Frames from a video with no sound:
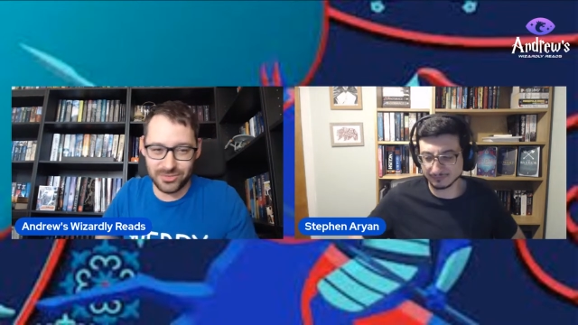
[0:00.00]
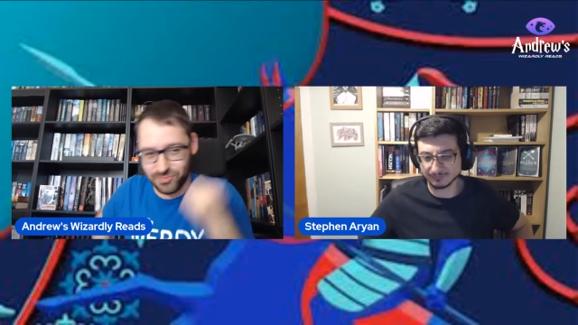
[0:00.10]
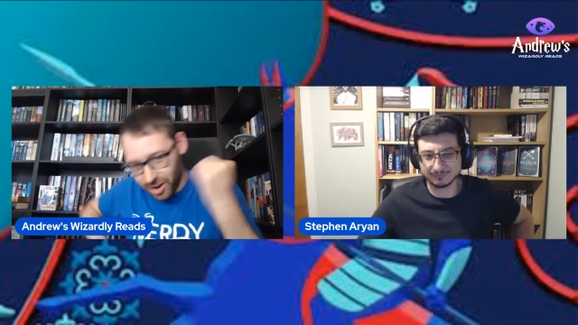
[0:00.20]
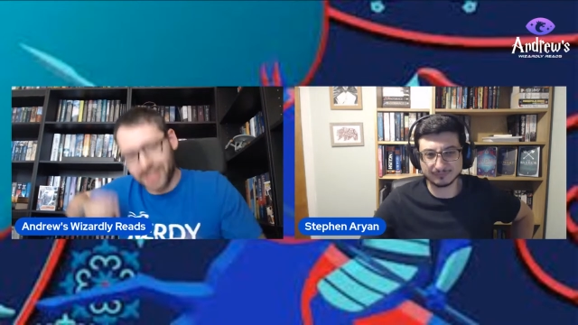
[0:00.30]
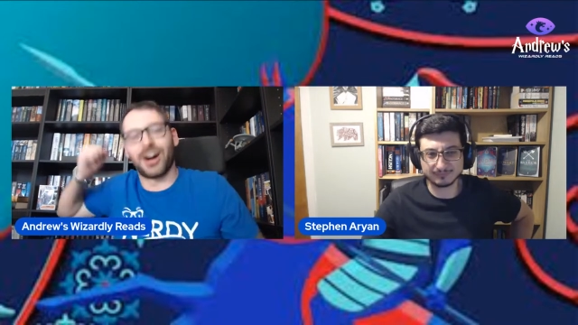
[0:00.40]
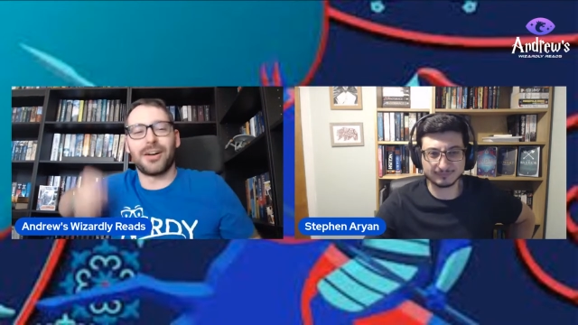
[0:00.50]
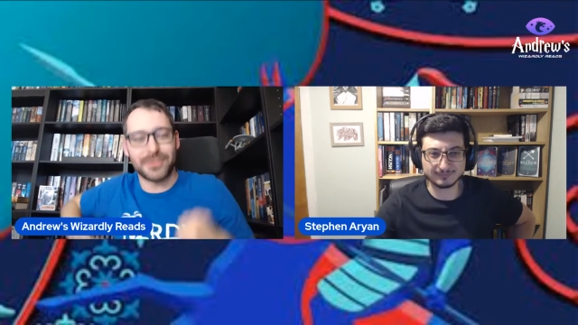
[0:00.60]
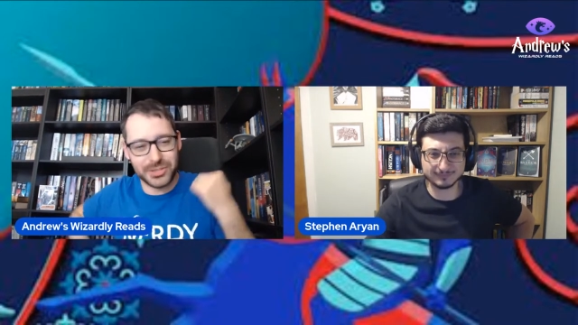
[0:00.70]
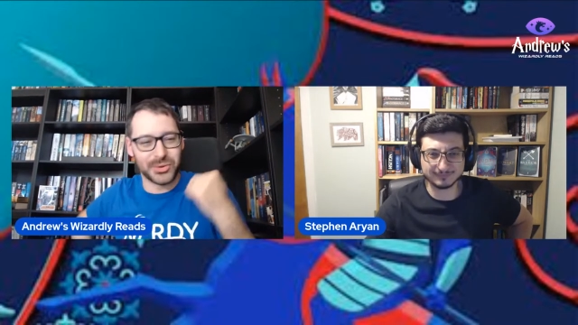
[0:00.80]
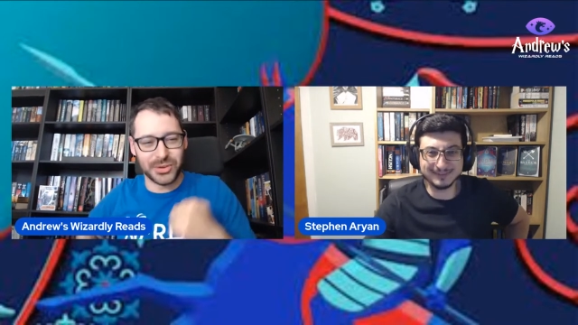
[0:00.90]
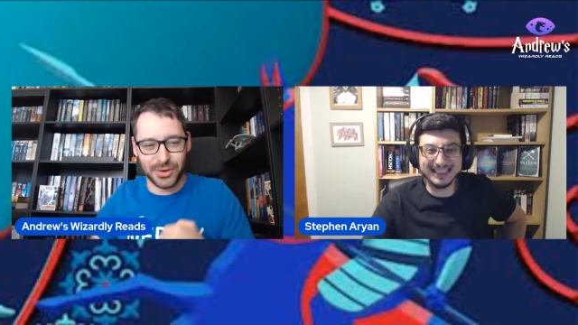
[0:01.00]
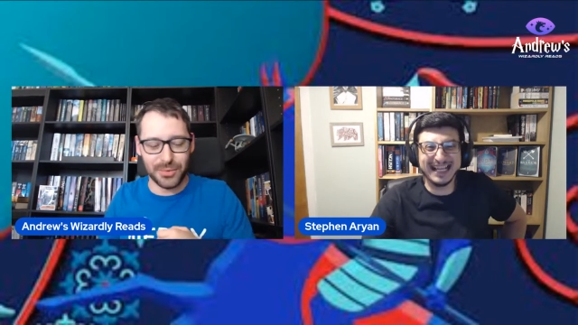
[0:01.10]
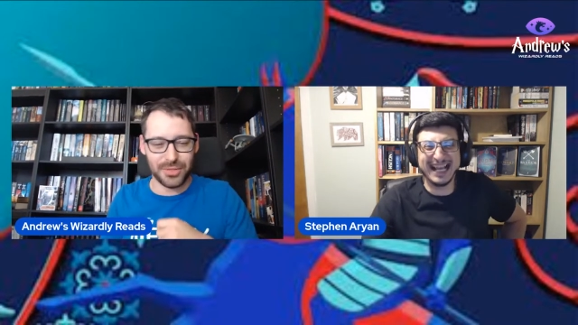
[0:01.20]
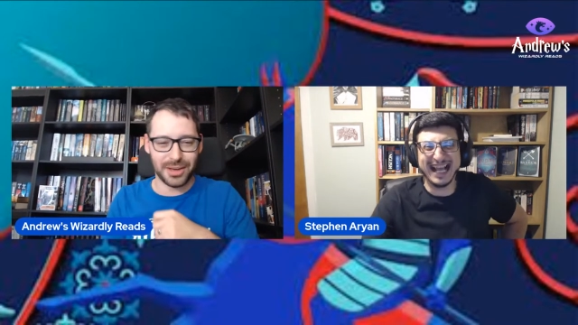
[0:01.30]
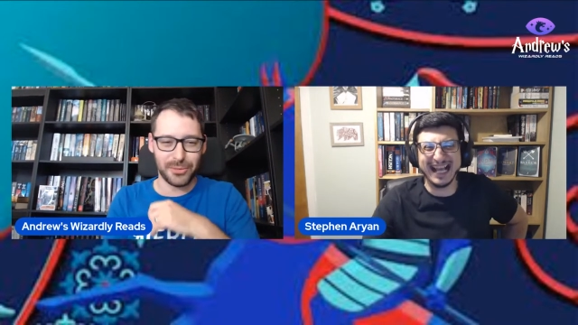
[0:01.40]
Speaker 1: running off and doing your
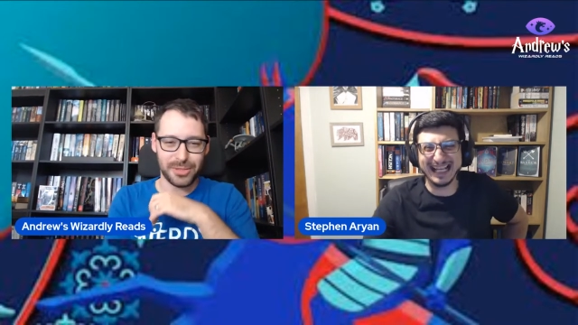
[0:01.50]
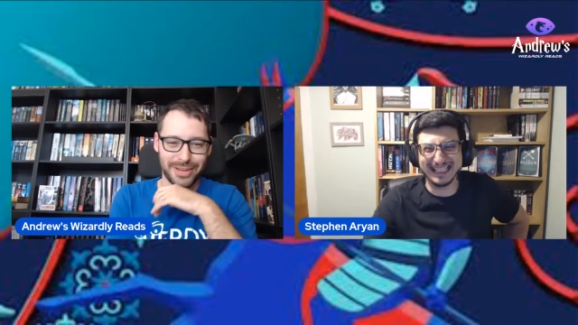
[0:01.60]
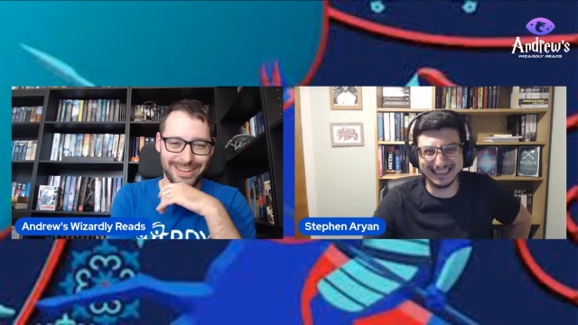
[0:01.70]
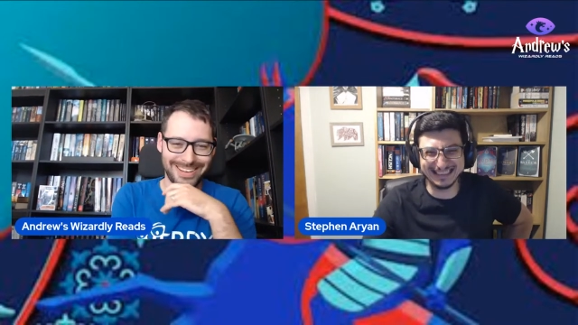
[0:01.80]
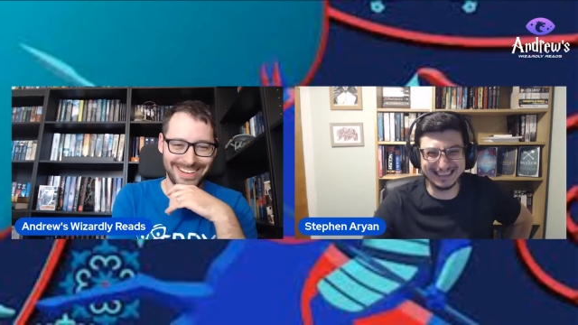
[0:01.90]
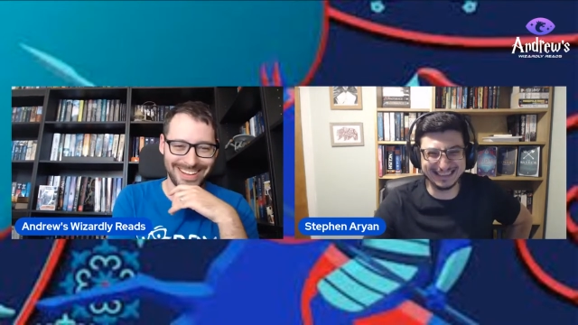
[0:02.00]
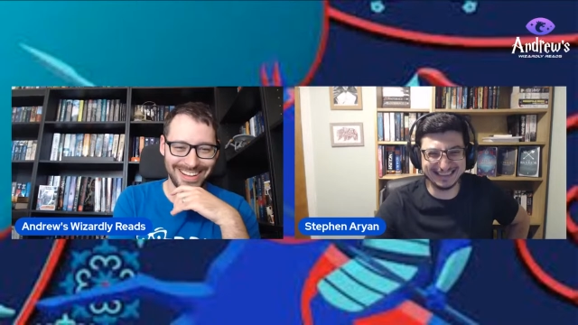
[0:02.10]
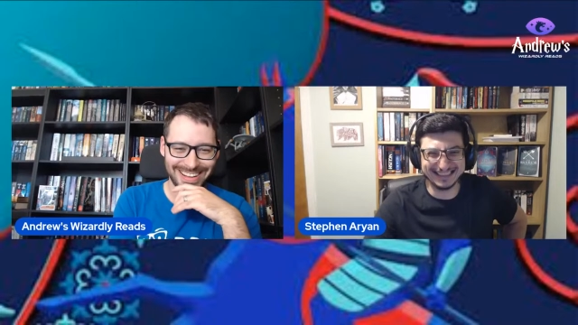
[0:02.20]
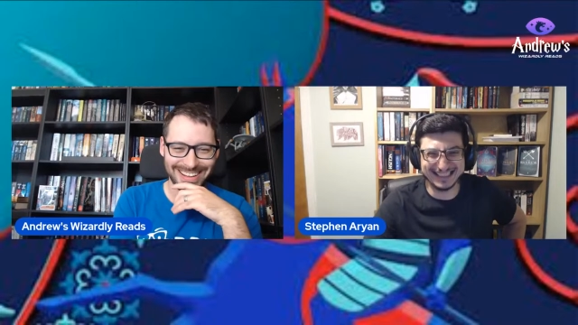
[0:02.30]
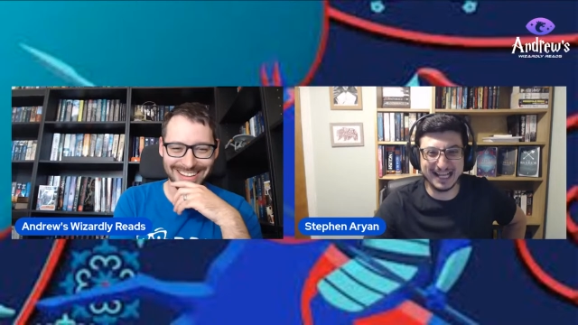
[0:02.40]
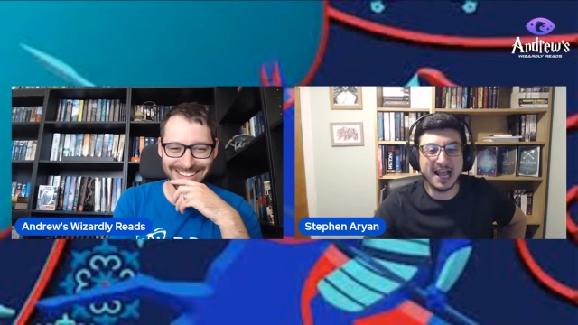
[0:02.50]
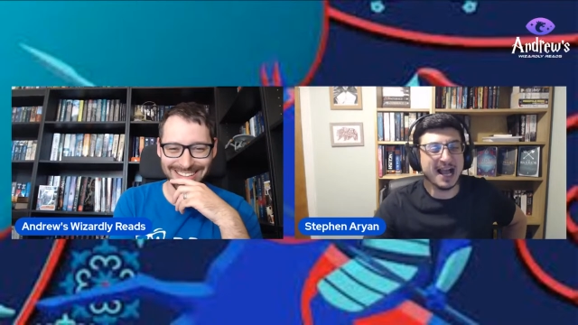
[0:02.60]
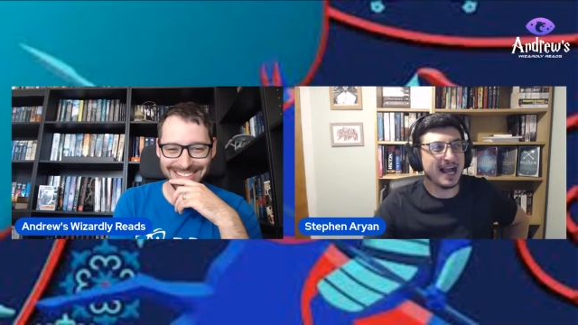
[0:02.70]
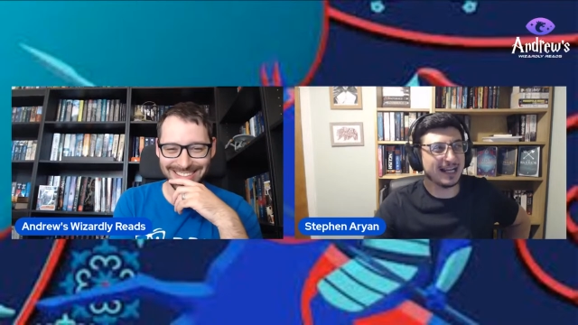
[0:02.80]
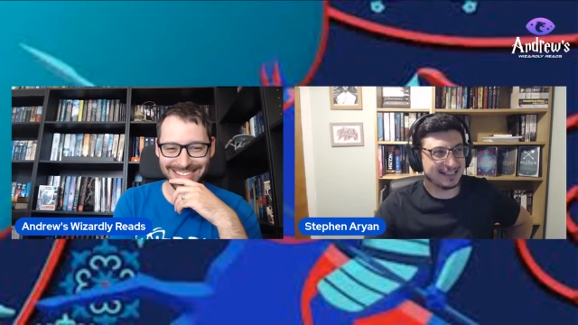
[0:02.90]
own thing with it?
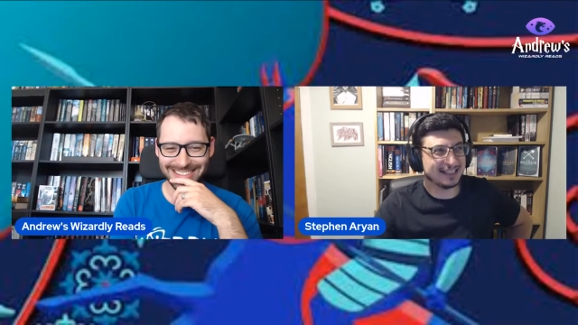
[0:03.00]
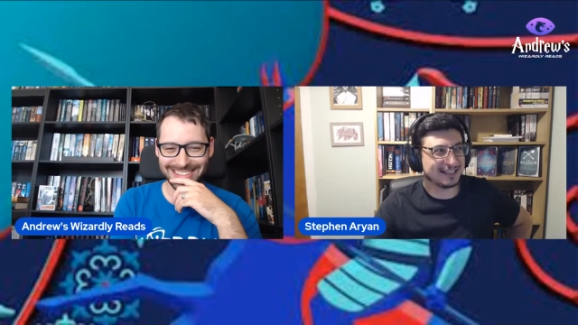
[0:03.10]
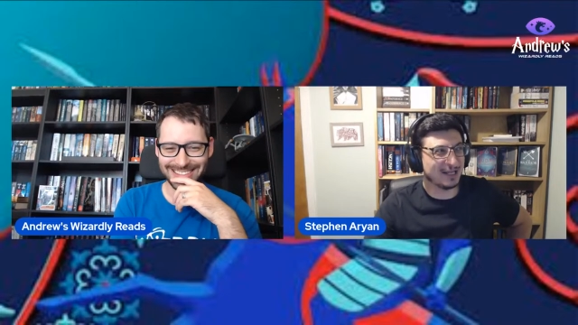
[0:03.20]
I did